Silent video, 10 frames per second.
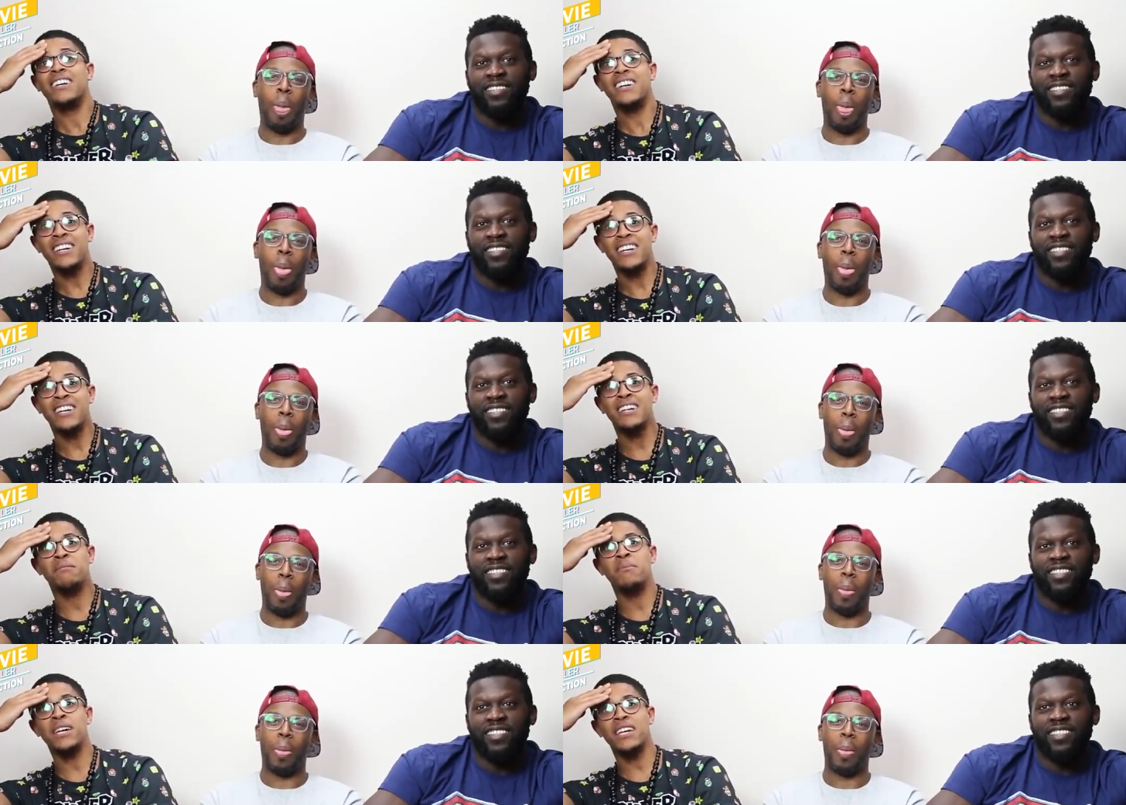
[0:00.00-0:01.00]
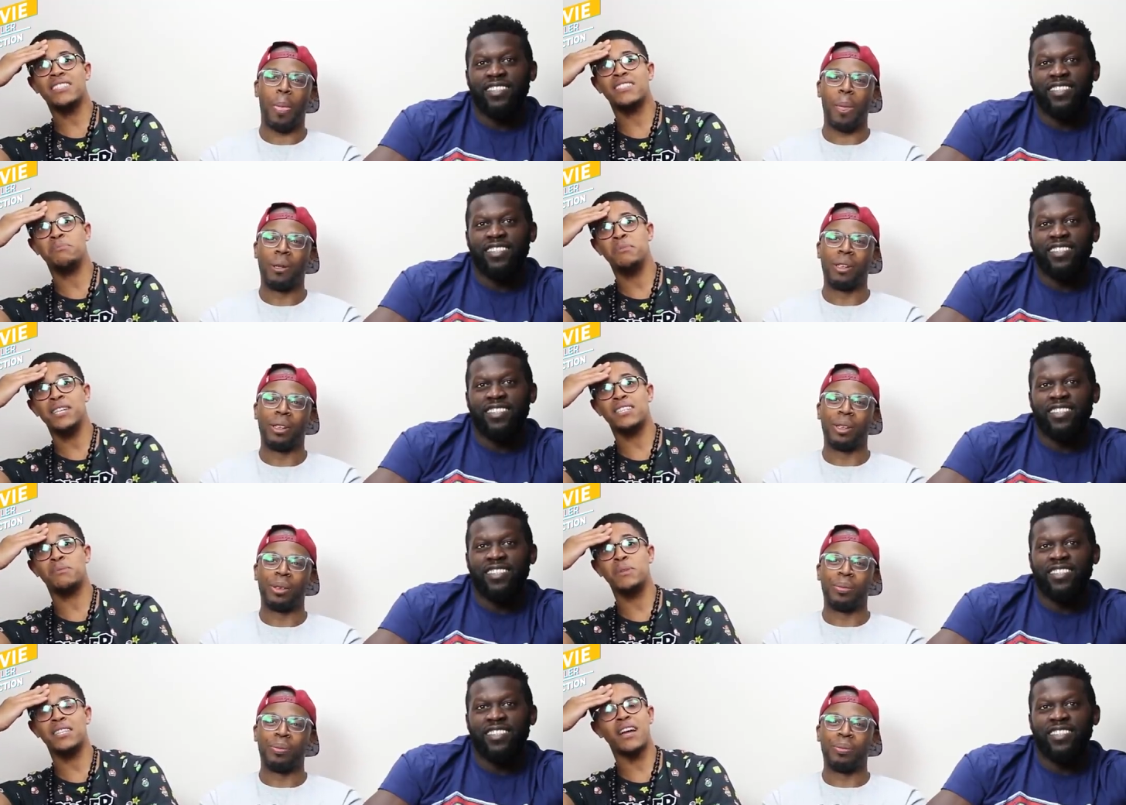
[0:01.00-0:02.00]
Speaker 1: uh, mixed,
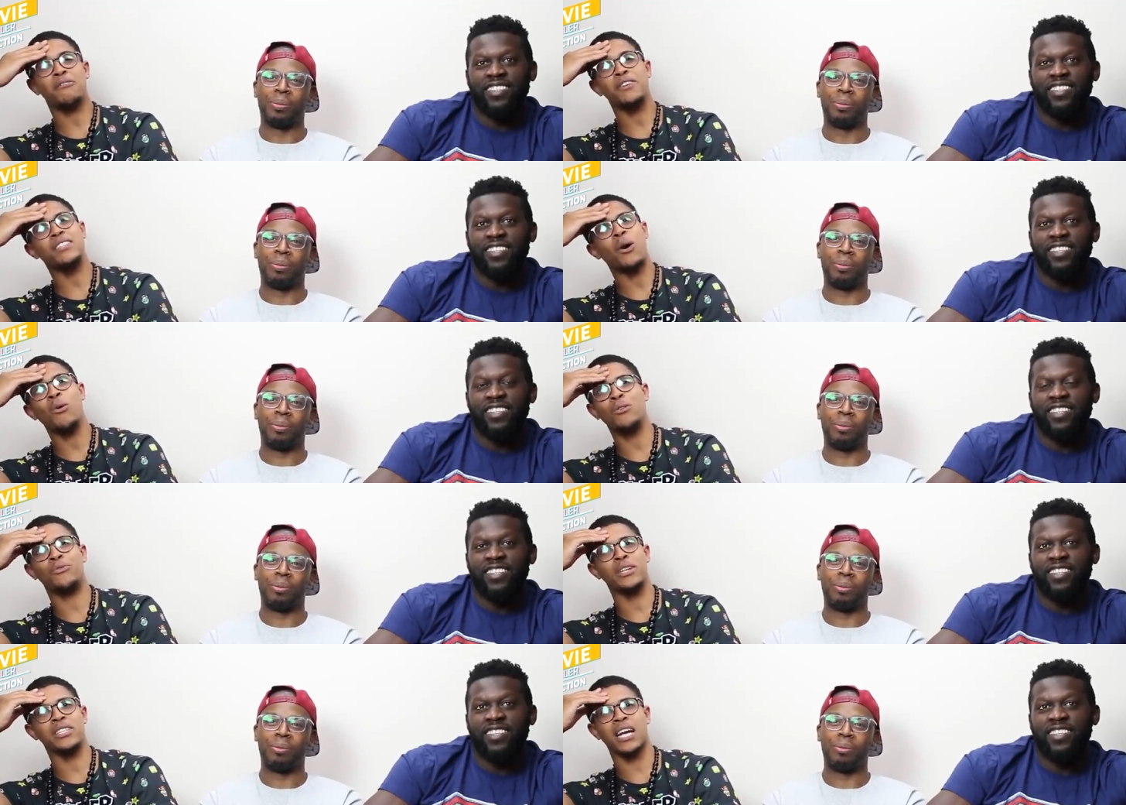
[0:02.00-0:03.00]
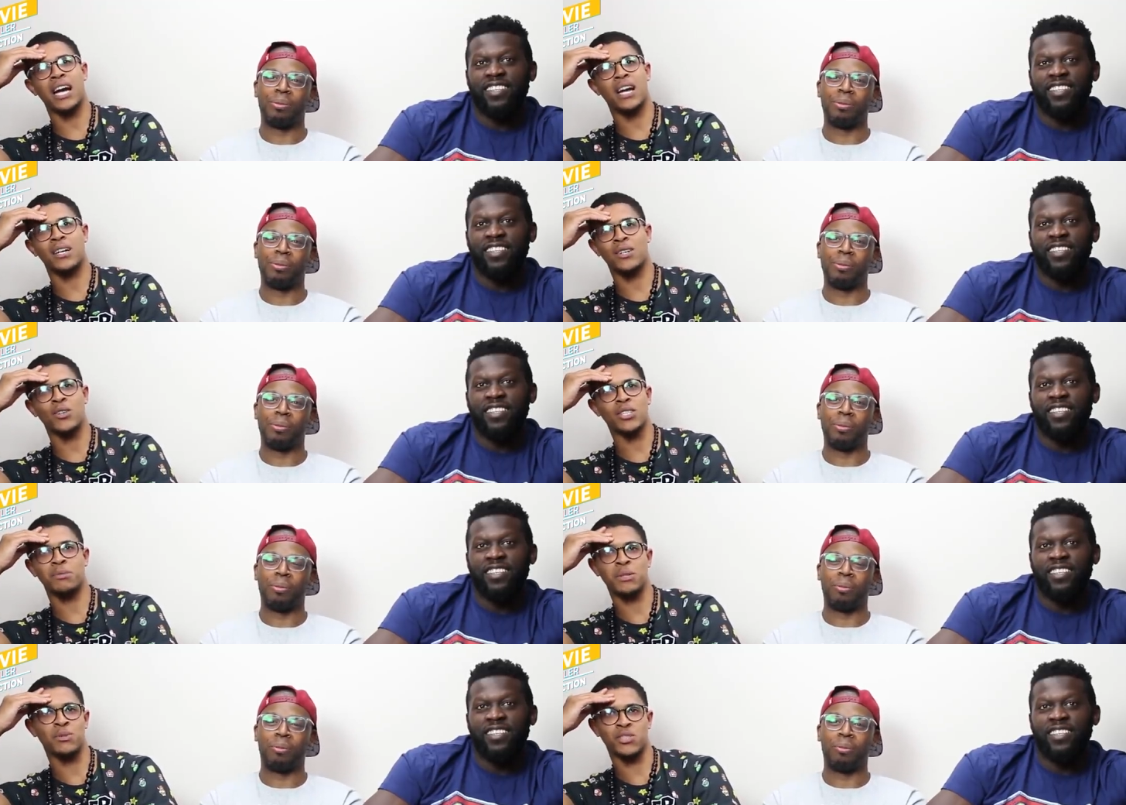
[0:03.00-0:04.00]
mixed, mixed. I think the only thing that got
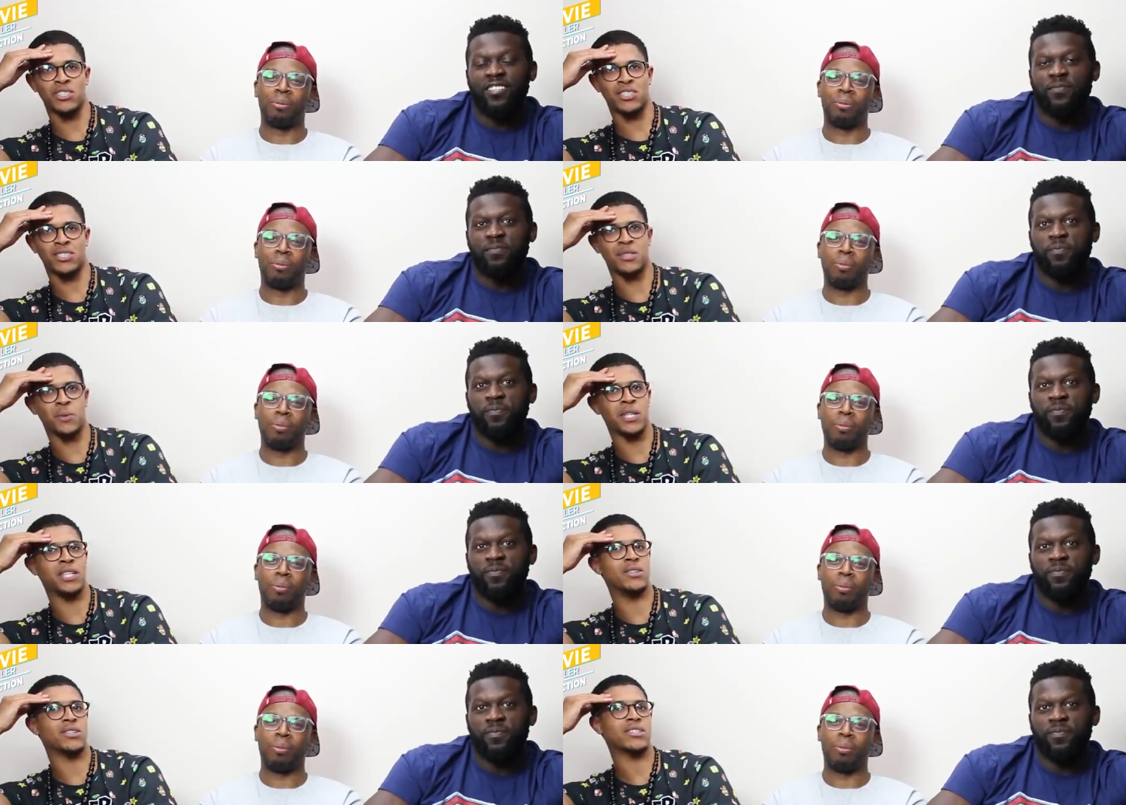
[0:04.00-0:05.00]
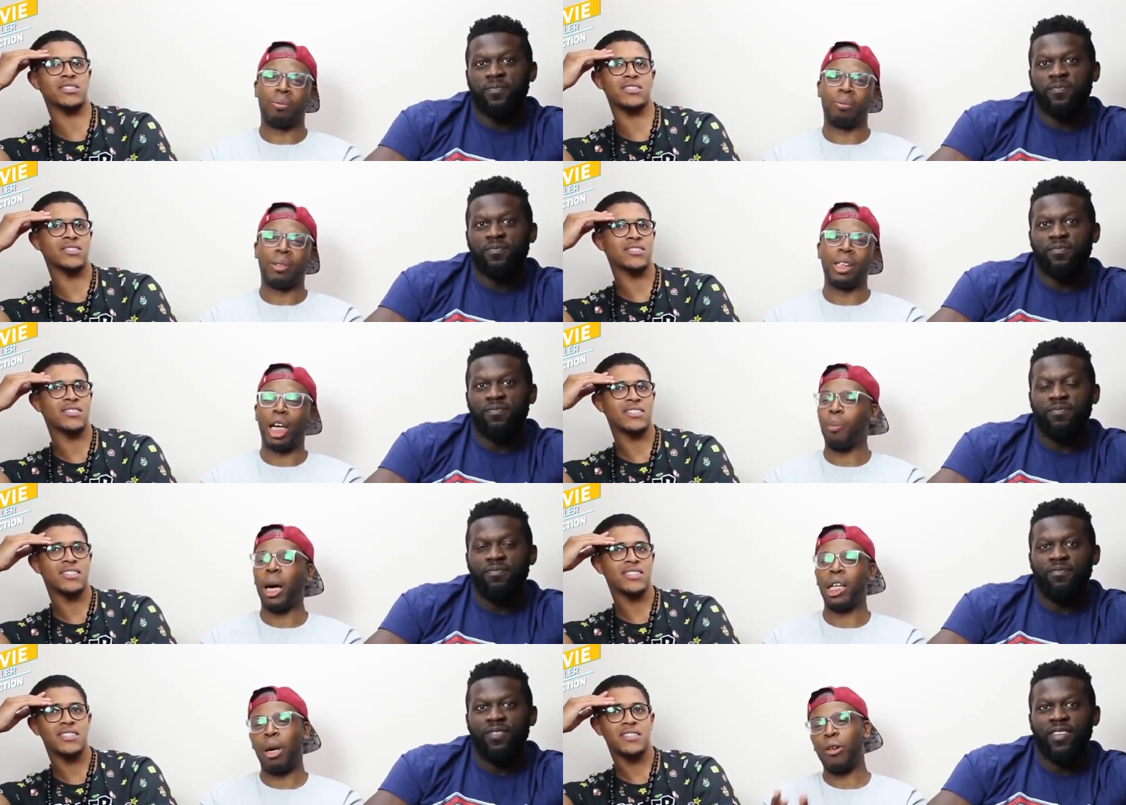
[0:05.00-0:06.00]
to me was just the way he looks.
Speaker 2: Yeah,
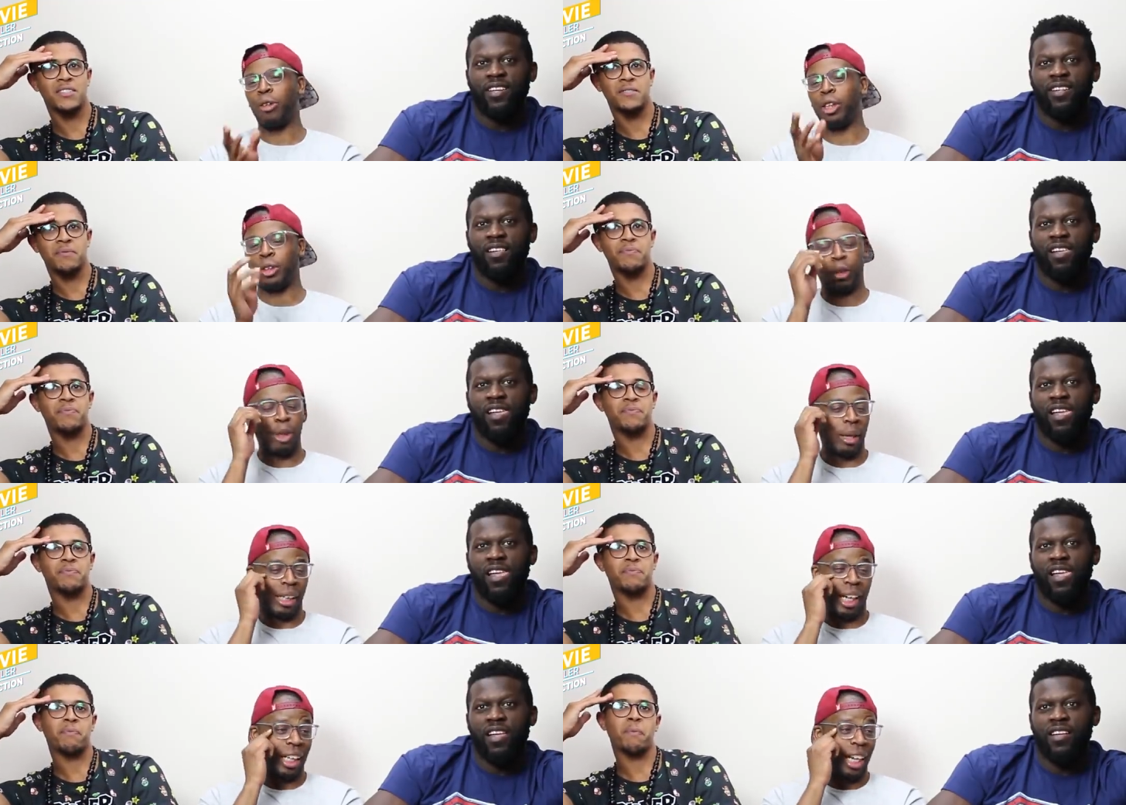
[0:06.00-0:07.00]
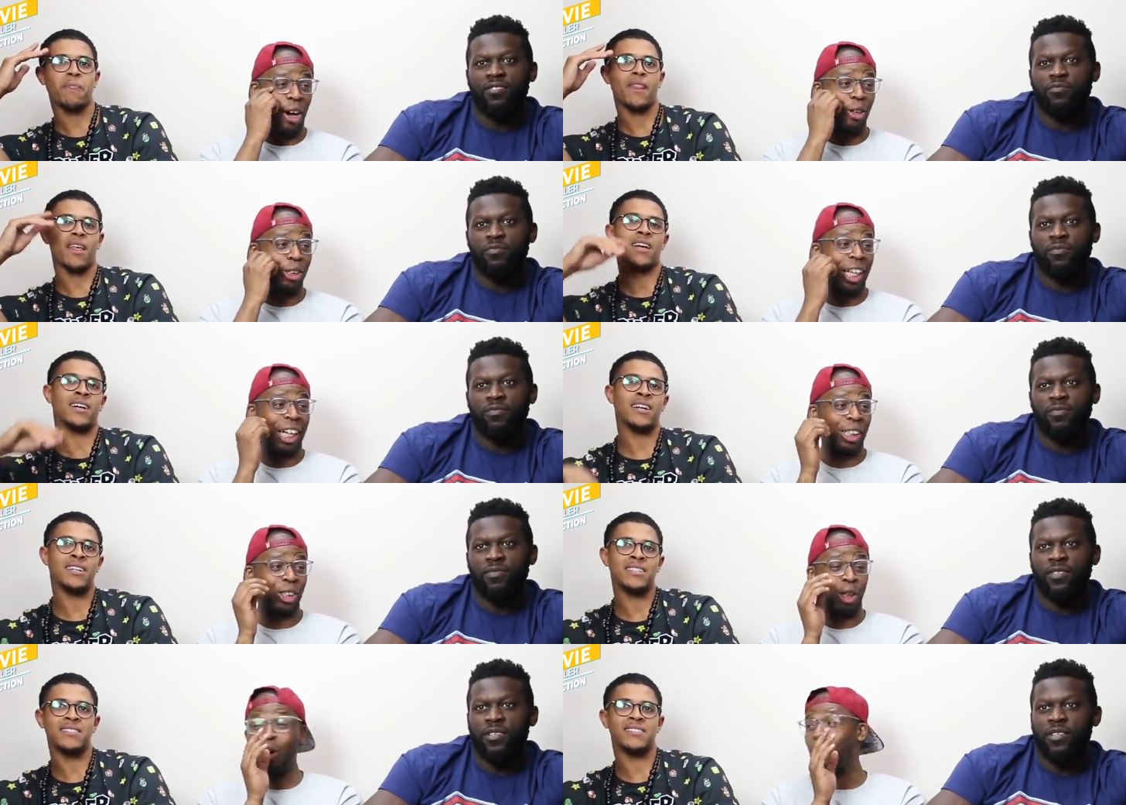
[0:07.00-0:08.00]
pardon my friend. Sorry about that. I was like,
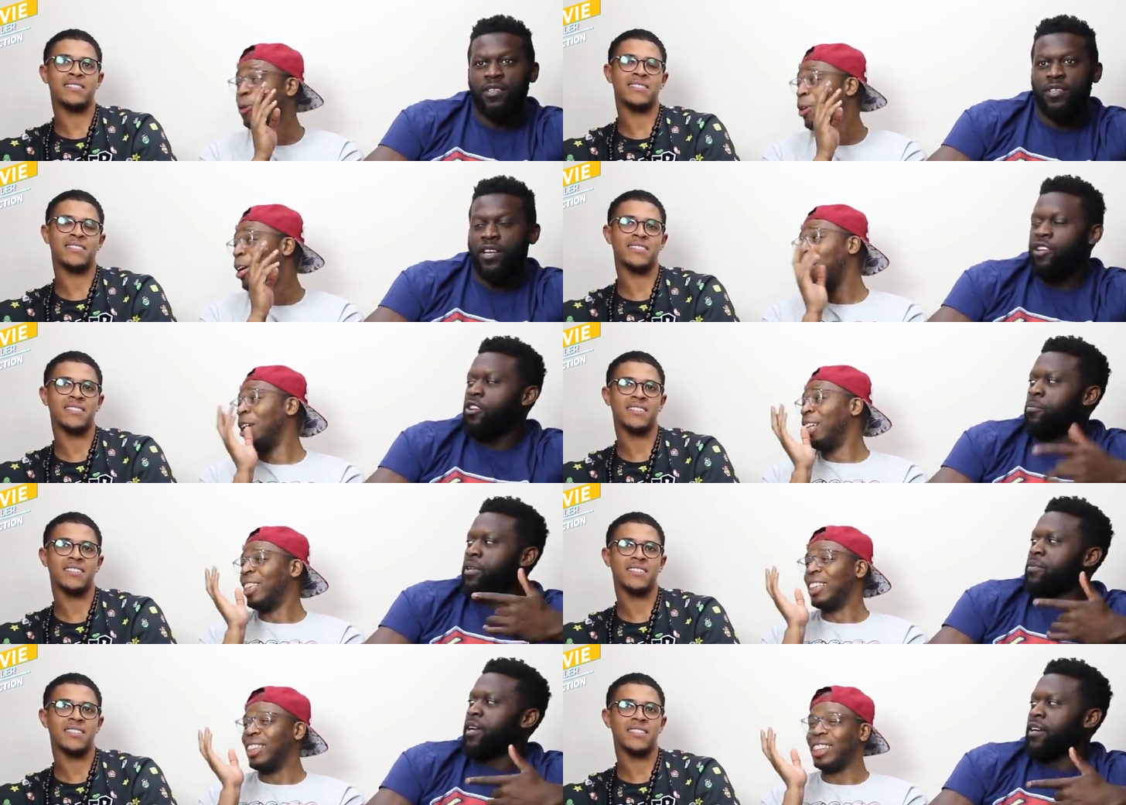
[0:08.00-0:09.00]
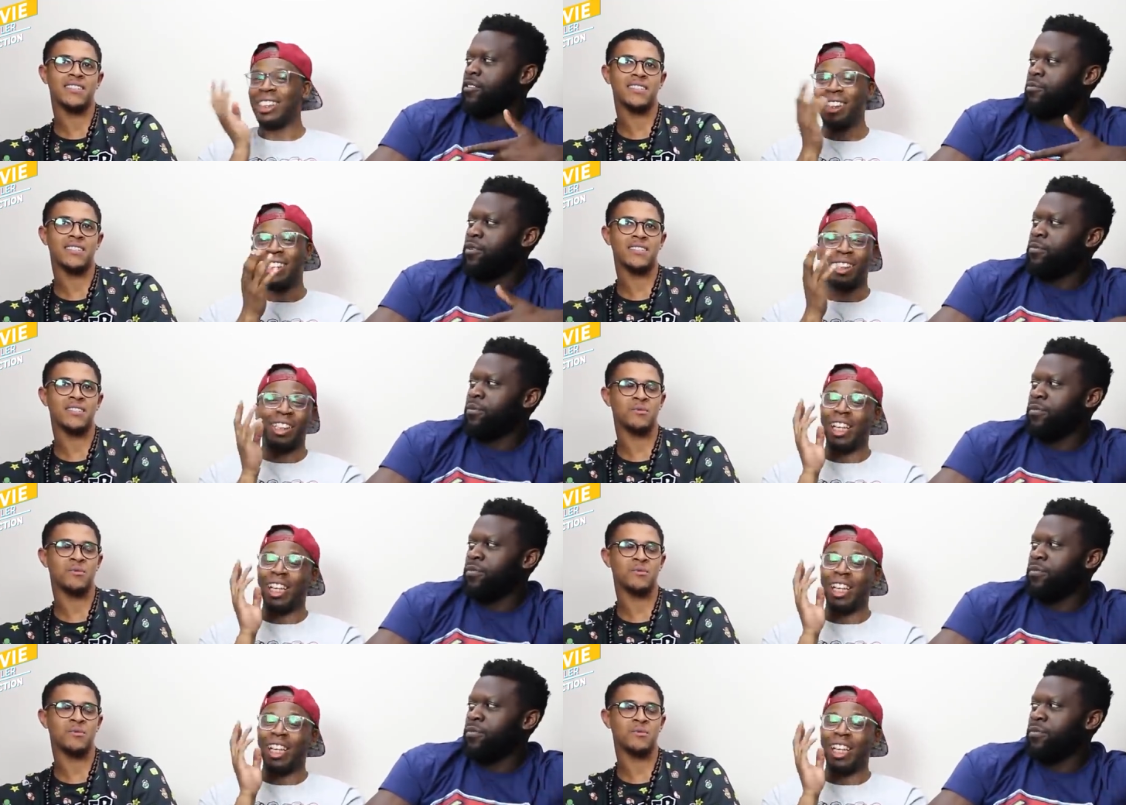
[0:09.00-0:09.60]
so. Are you gonna bleep that? Can you bleep